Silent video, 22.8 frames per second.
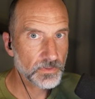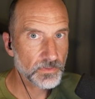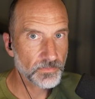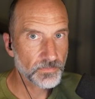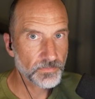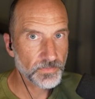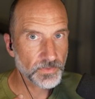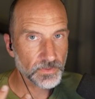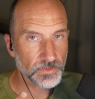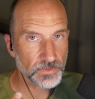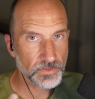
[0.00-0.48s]

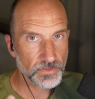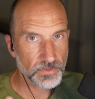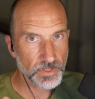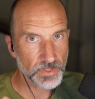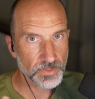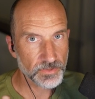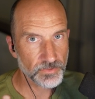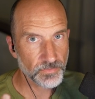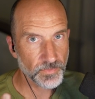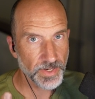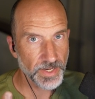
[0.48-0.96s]
filter
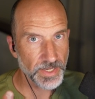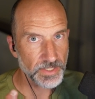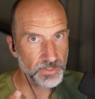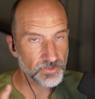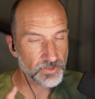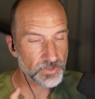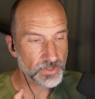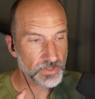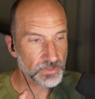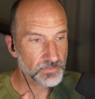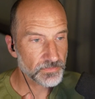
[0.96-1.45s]
this
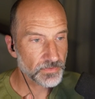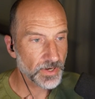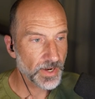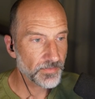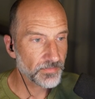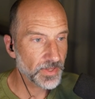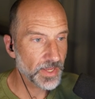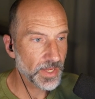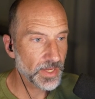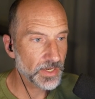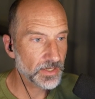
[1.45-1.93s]
range just for
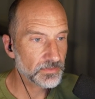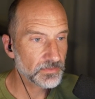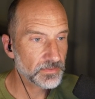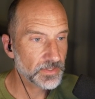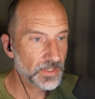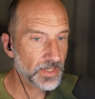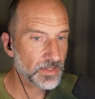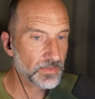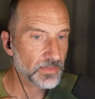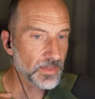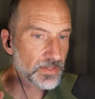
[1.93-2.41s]

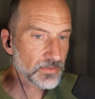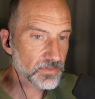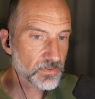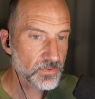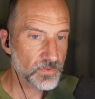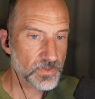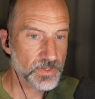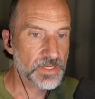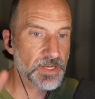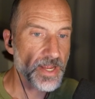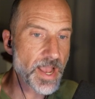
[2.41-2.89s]
Afghanistan. That's
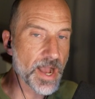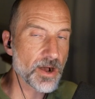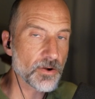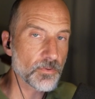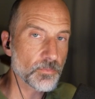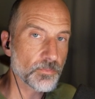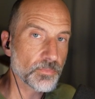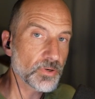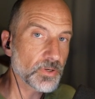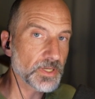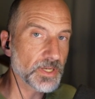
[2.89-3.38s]
going to
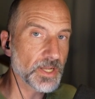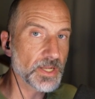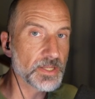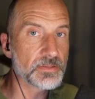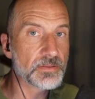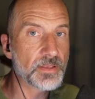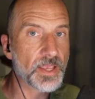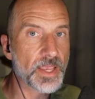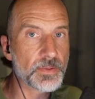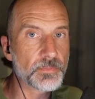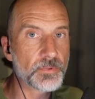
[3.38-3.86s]
output a
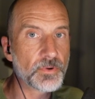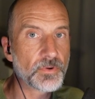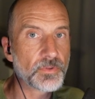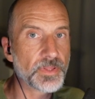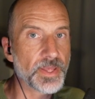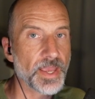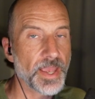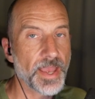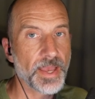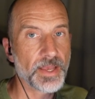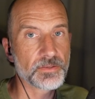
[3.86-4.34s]
table
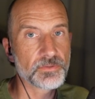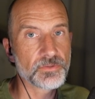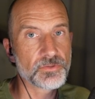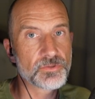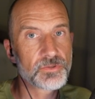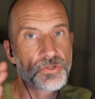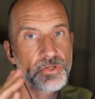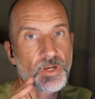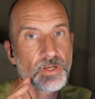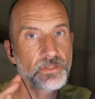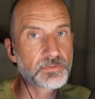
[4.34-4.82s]
that has
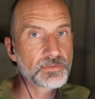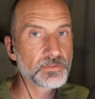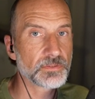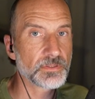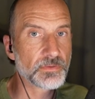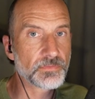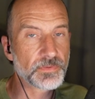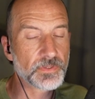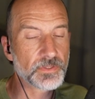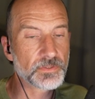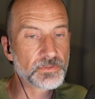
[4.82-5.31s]
just
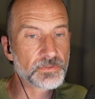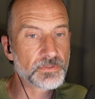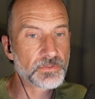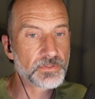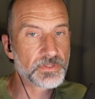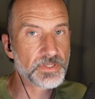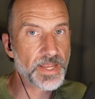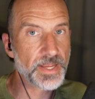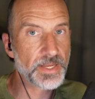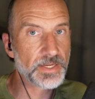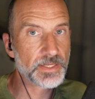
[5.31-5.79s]
the filter
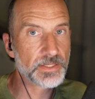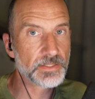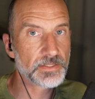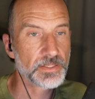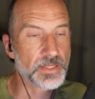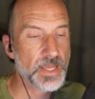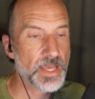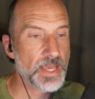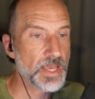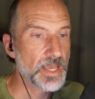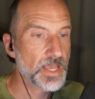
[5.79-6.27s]

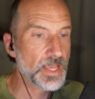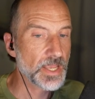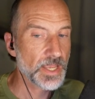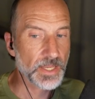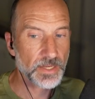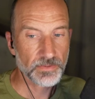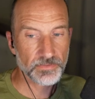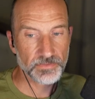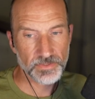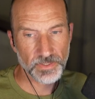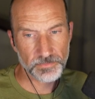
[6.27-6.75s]
data.
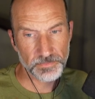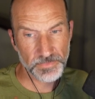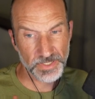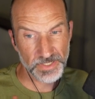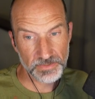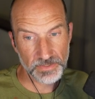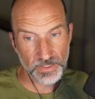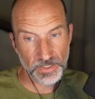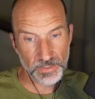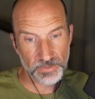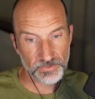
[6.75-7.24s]
And if
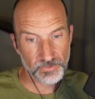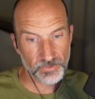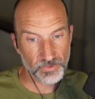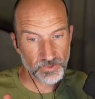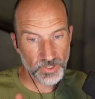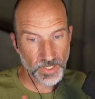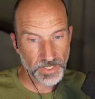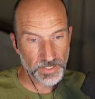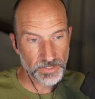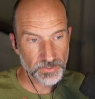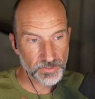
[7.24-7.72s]
something does
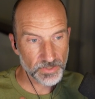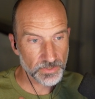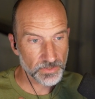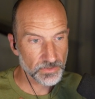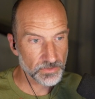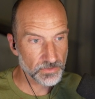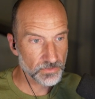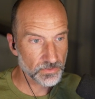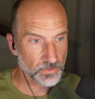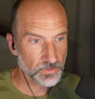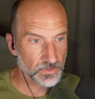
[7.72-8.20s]
change in
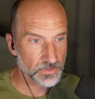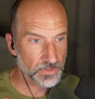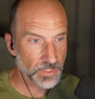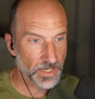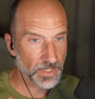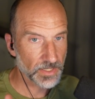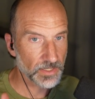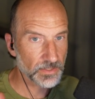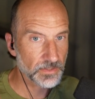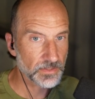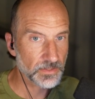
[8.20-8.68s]
the source
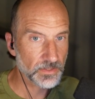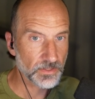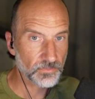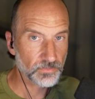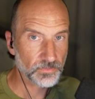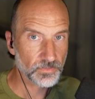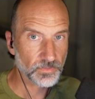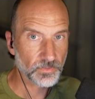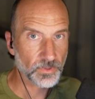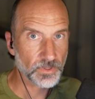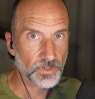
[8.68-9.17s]
data,
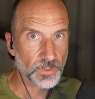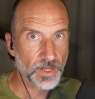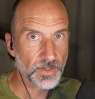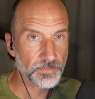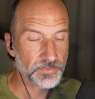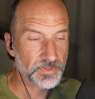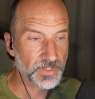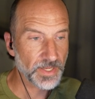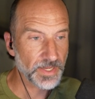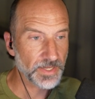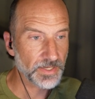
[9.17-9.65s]
this will
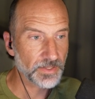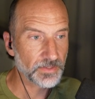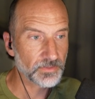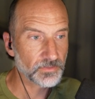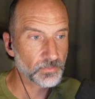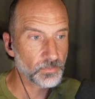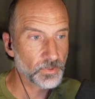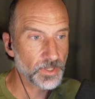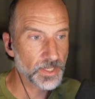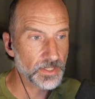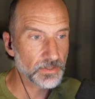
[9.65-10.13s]
update
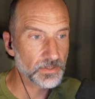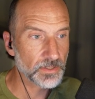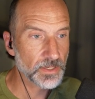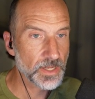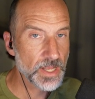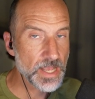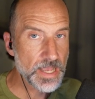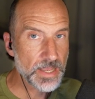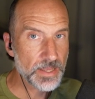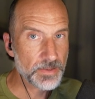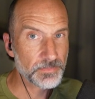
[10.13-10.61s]
as well.
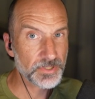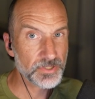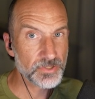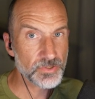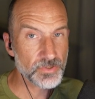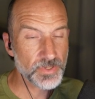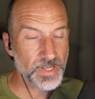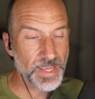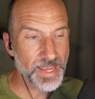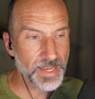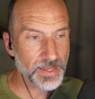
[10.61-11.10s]
But
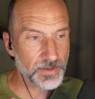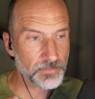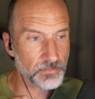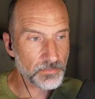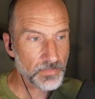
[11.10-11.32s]
you can't